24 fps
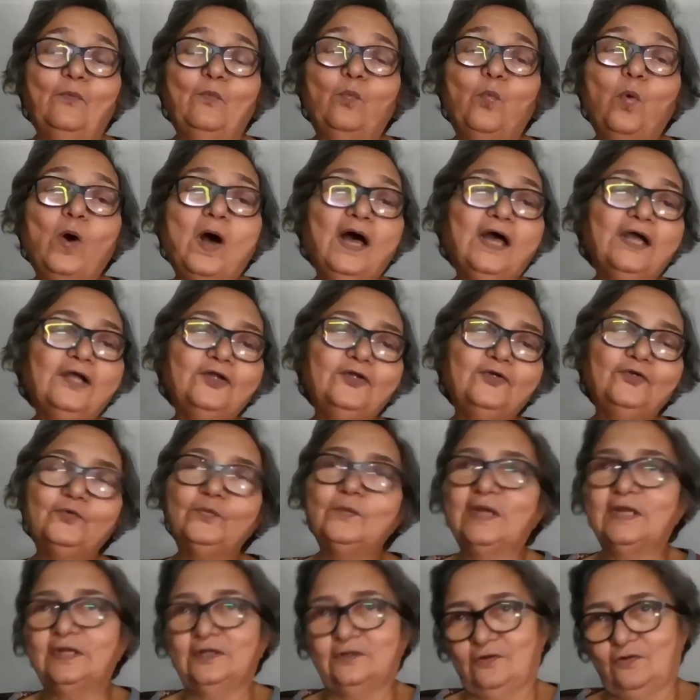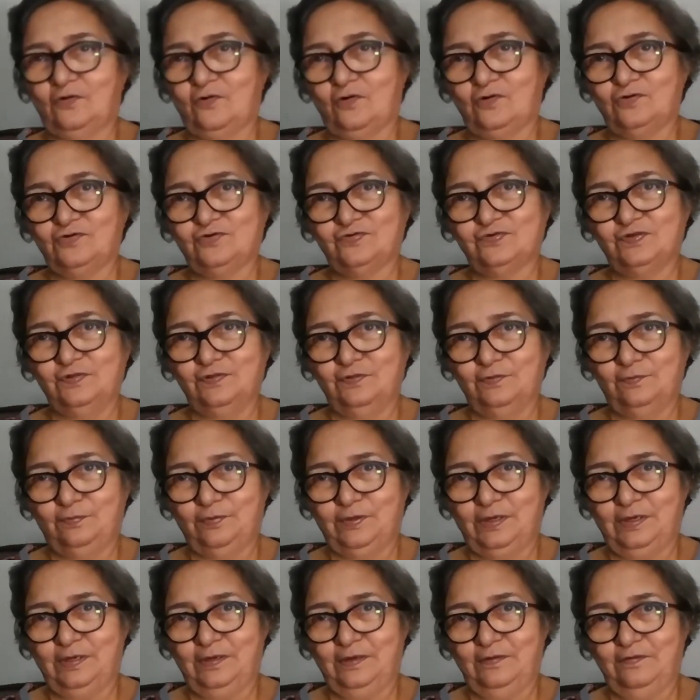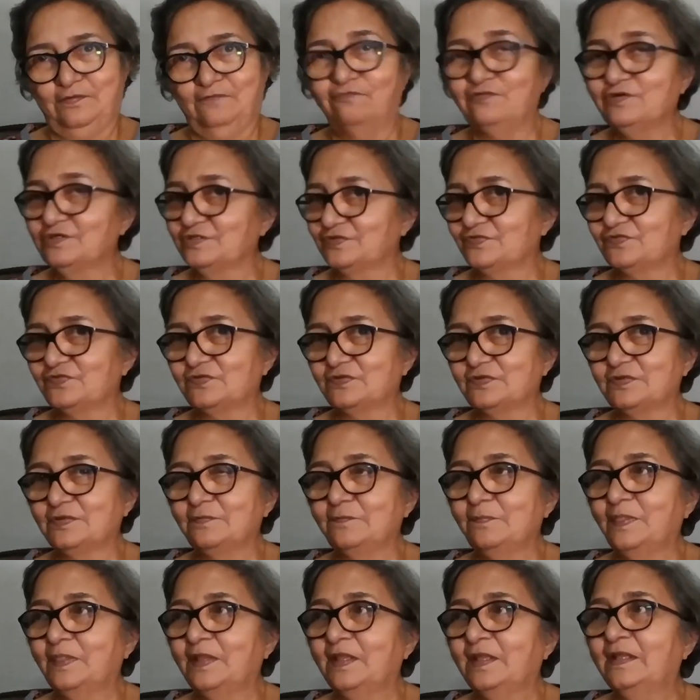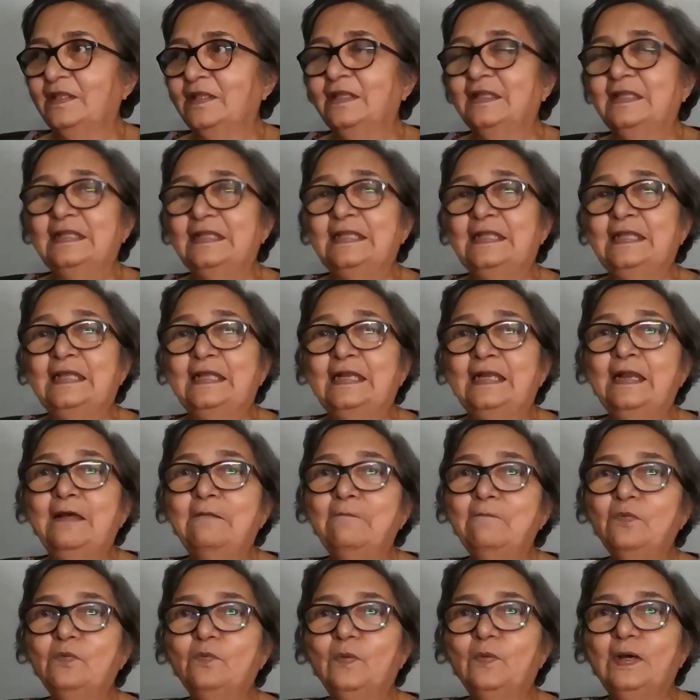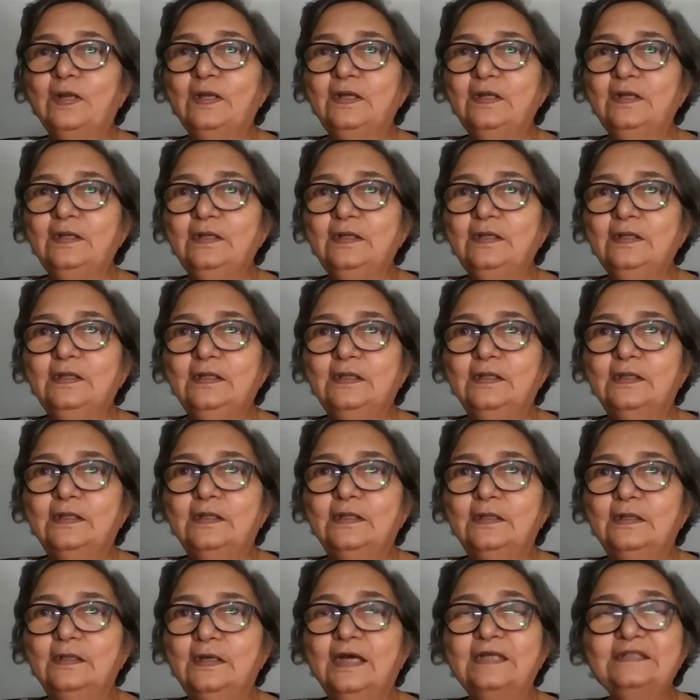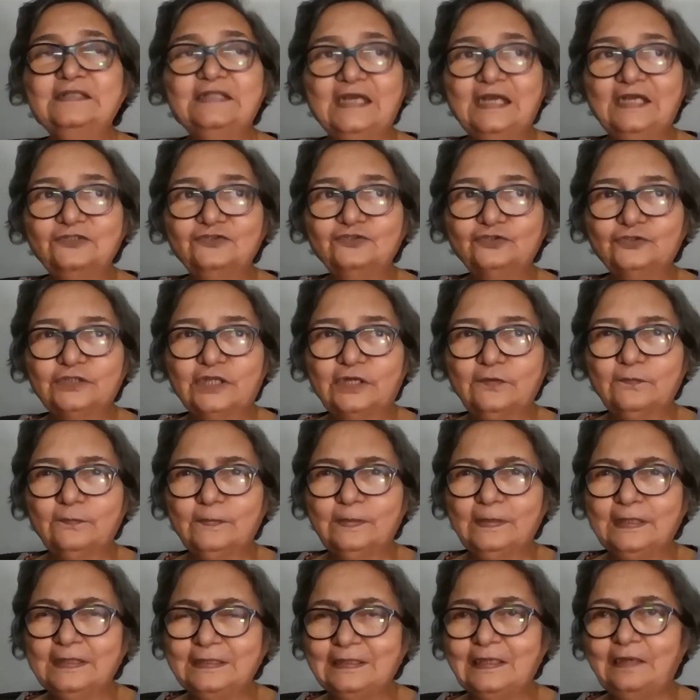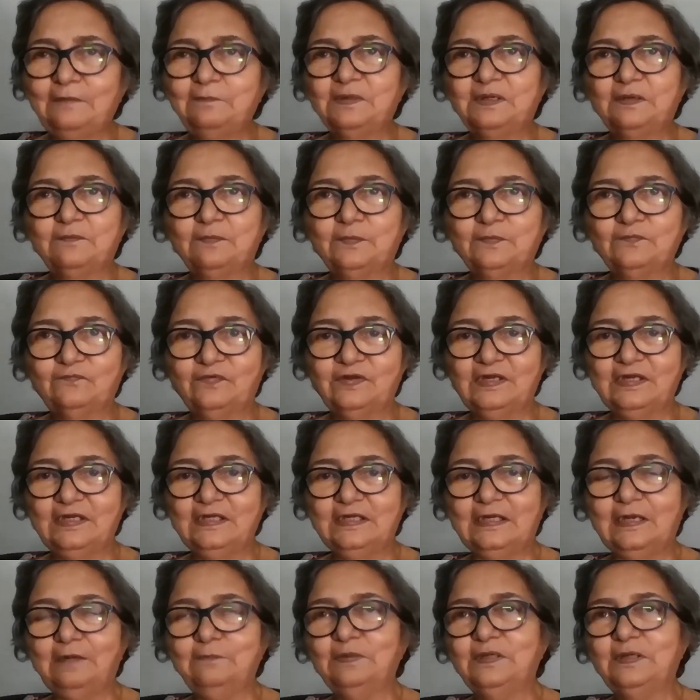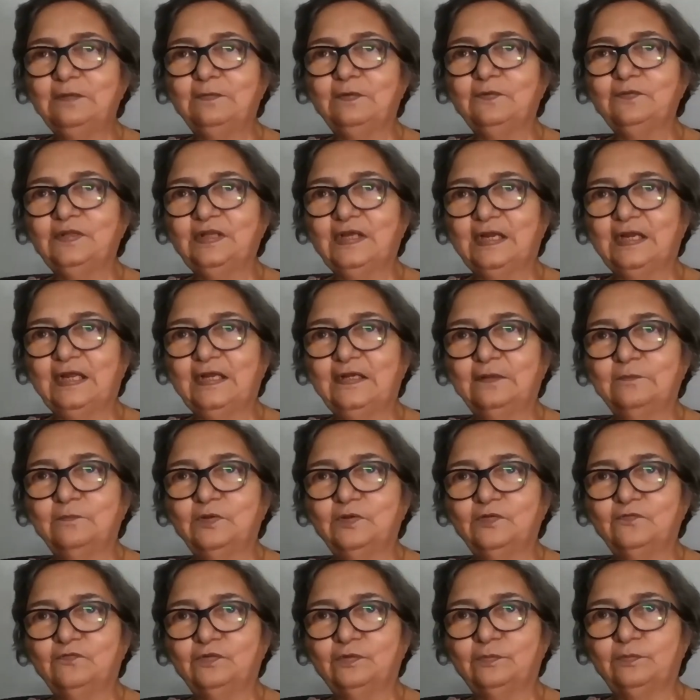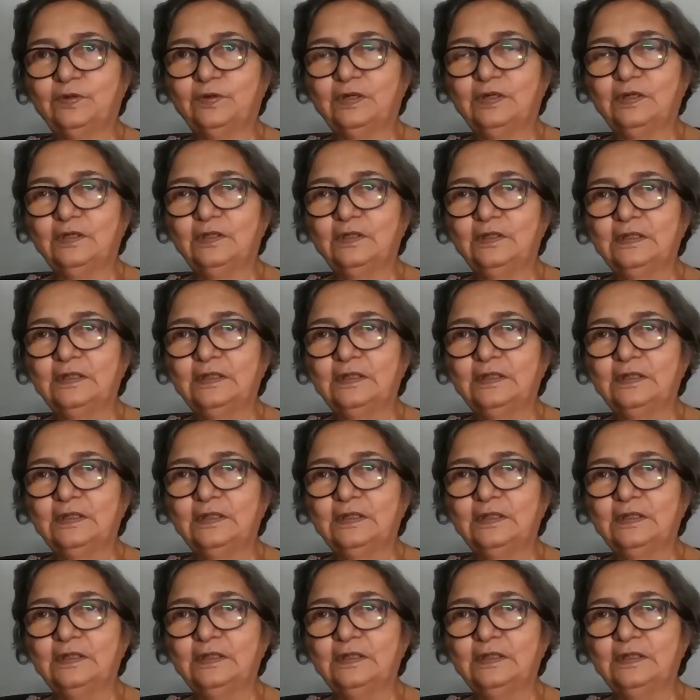Why do you get clots in the brain? First, number one, I think I should tell you very little bit about the anatomy of the brain.